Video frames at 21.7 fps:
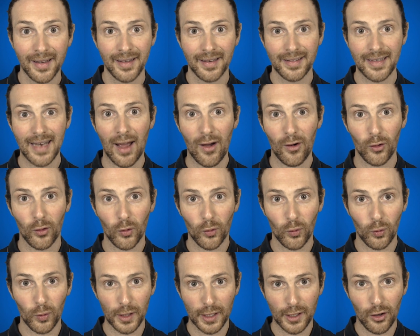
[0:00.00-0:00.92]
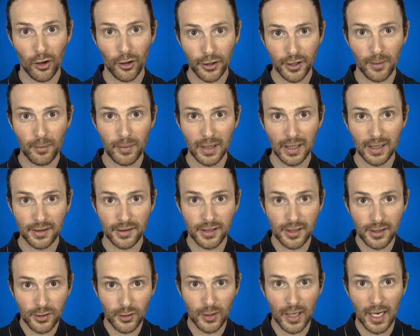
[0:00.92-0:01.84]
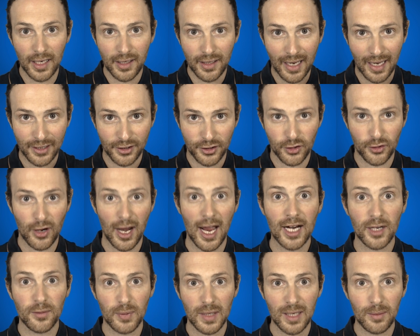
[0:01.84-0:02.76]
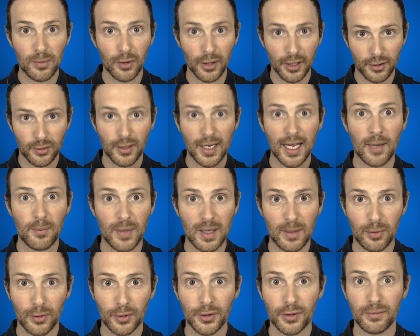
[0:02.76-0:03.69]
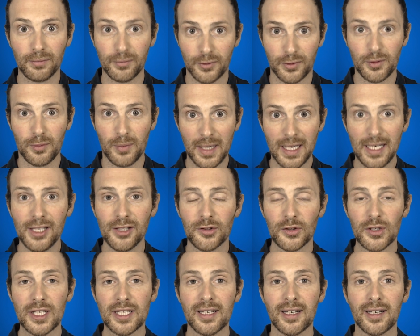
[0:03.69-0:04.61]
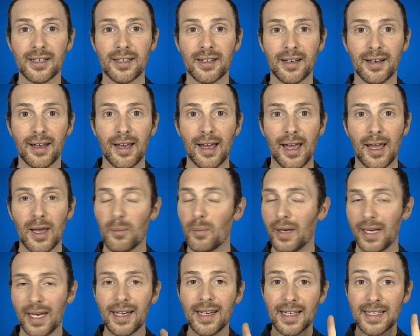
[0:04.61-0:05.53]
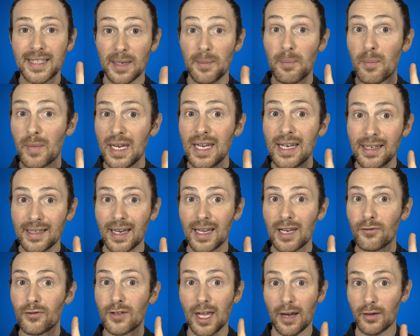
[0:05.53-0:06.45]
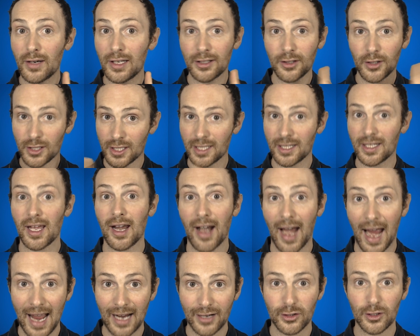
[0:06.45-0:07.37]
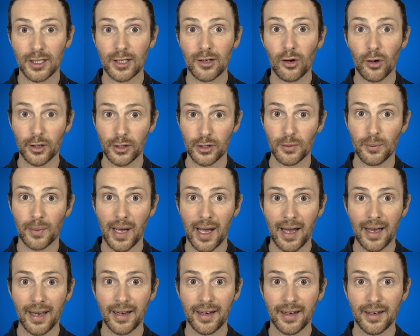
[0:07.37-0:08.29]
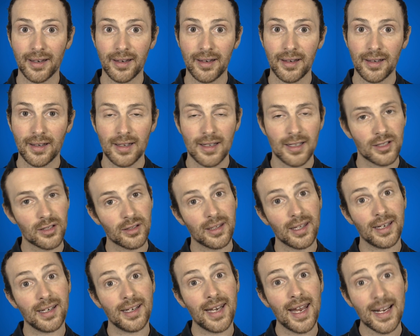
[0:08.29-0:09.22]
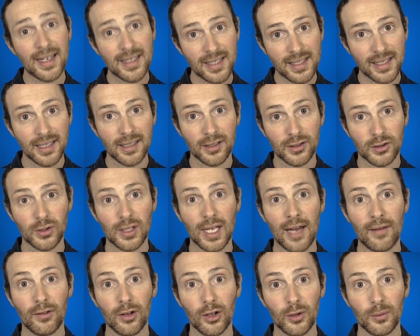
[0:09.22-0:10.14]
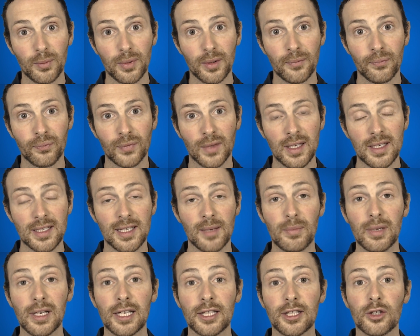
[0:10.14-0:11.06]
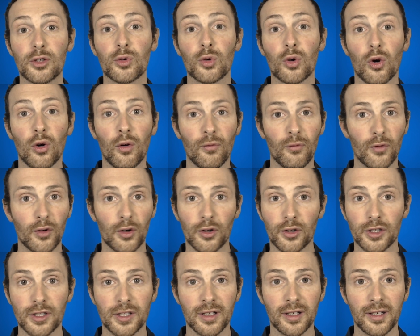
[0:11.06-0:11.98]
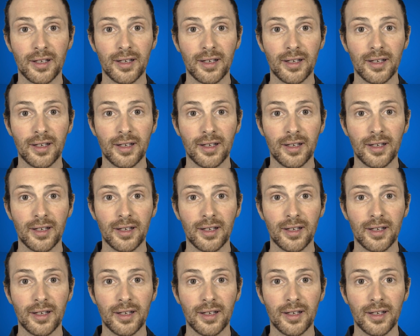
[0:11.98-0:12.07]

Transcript: Now, we got the ability to attract people, to get people to be interested, but that doesn't mean that if they're interested, they're actually going to buy. So the next skill to develop is the ability to convert.